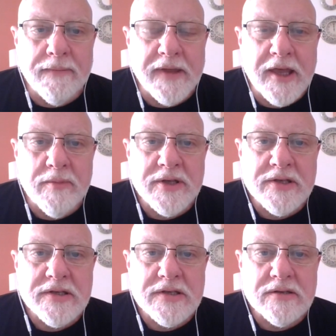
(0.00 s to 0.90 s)

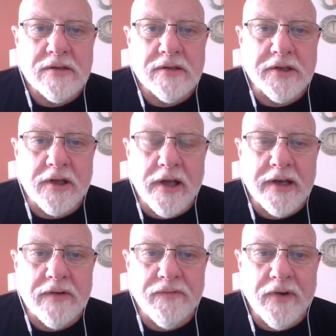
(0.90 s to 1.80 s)
Gibbon's
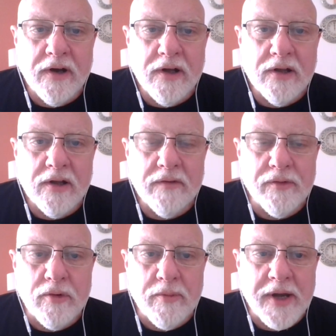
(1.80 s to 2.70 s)
Decline and Fall of
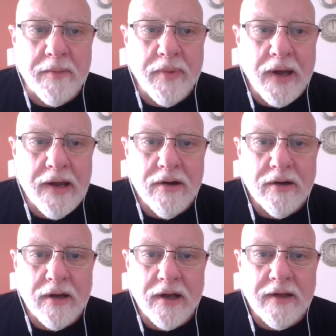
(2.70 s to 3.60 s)
the Roman
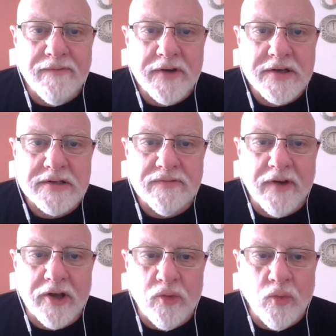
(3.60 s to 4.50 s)
Empire. I finished
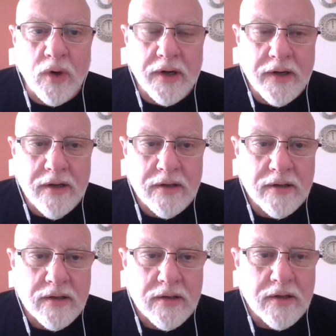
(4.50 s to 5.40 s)
volume 1.
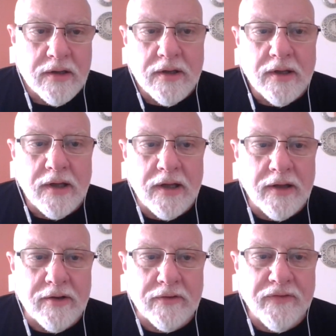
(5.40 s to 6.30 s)

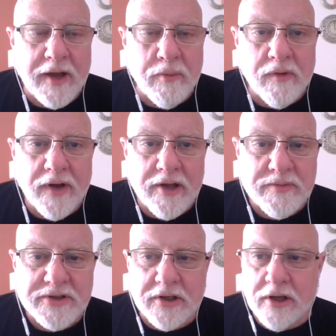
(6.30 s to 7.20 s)
There's 5 more
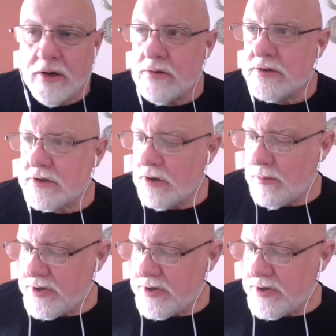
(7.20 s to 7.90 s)
volumes to go, so I'll be